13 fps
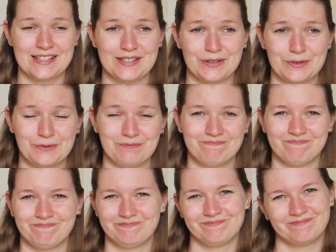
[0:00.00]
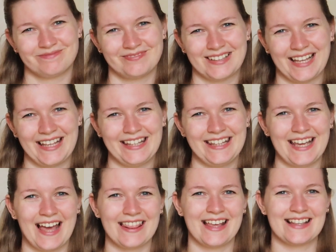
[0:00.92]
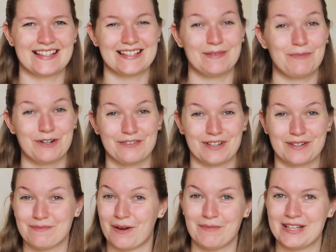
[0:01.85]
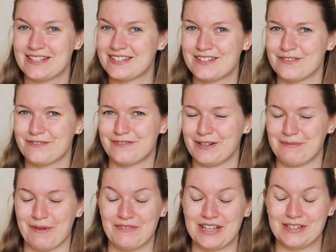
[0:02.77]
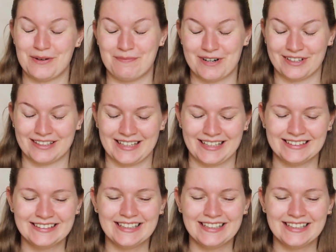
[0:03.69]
So yeah, that's the perfect moment to film a video apparently.